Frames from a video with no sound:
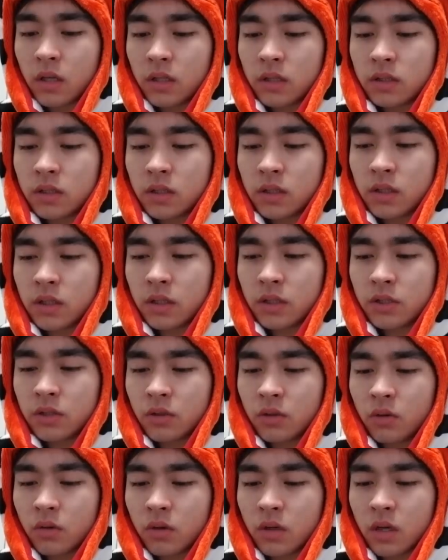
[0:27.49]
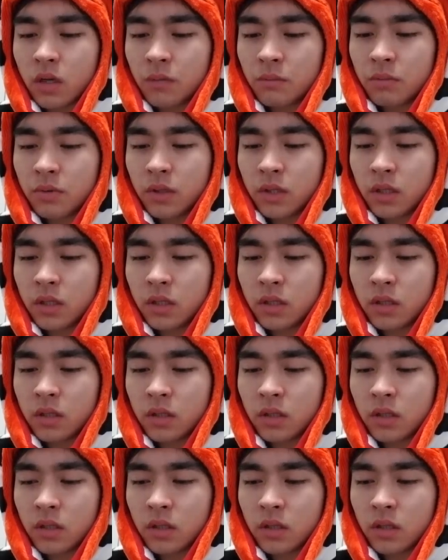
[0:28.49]
it's a digital company.
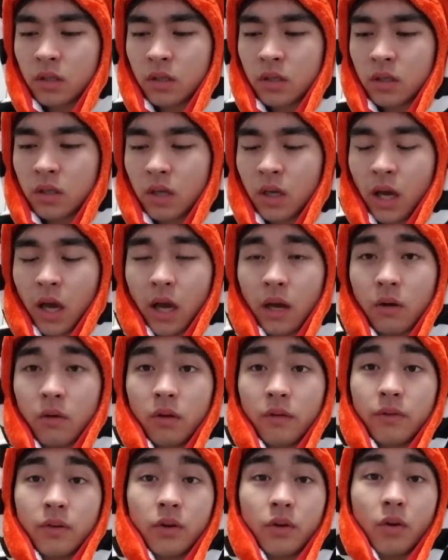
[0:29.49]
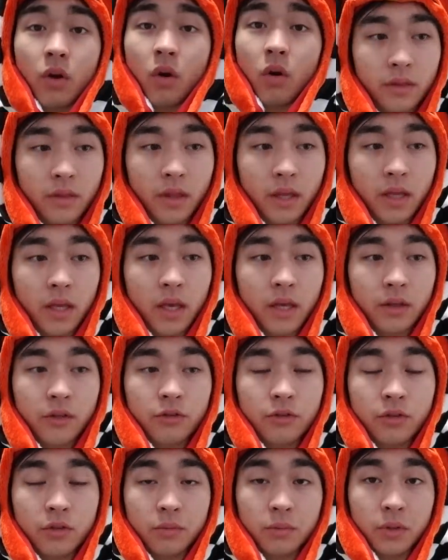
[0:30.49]
I don't even know. They get
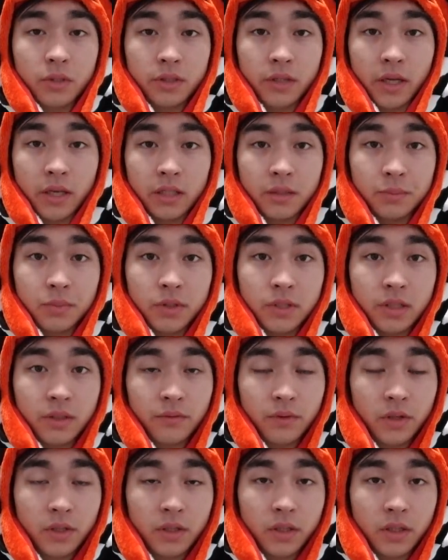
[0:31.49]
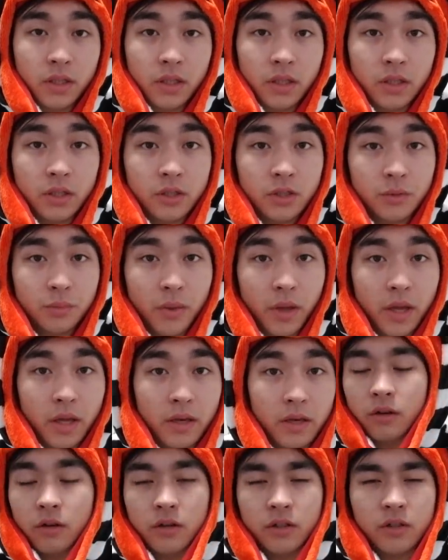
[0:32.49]
YouTubers like specifically in
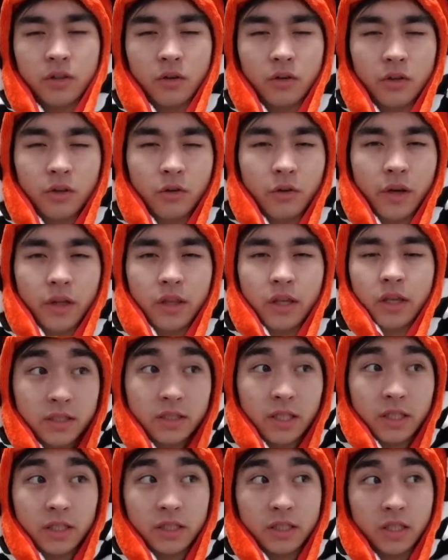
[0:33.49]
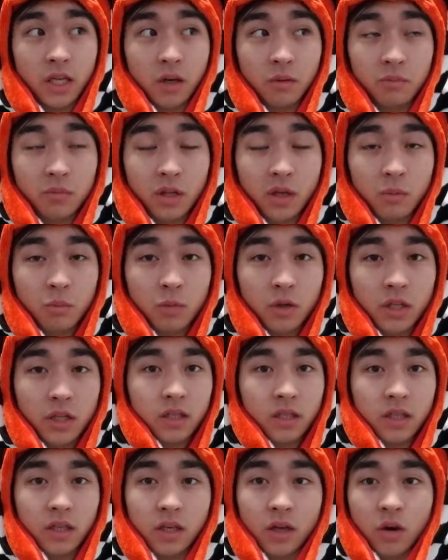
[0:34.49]
Japan or Tokyo, I think. They just help them with,
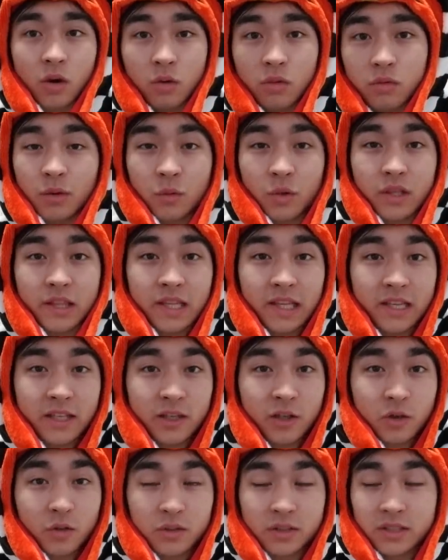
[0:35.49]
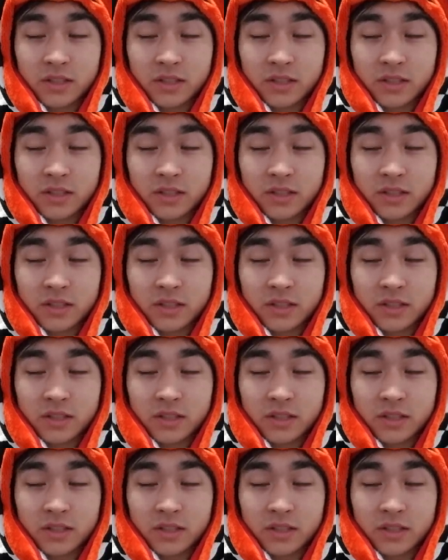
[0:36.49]
you know, what they do and